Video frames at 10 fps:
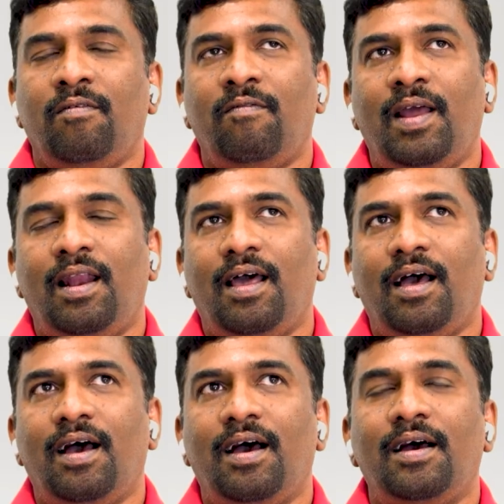Well,
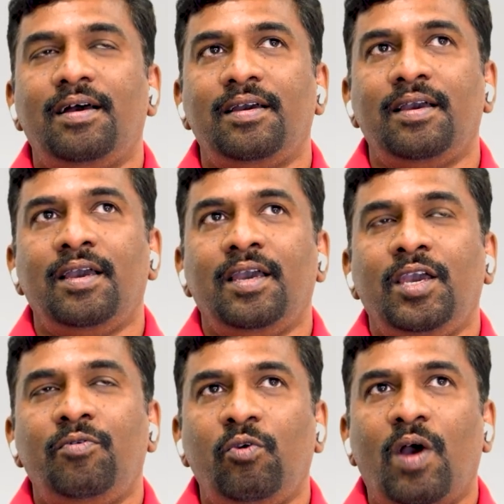
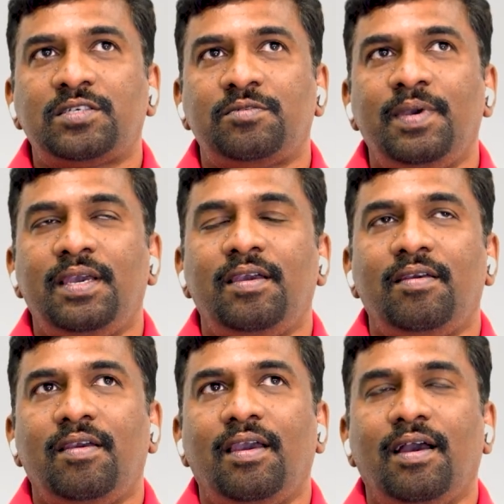if you ask me,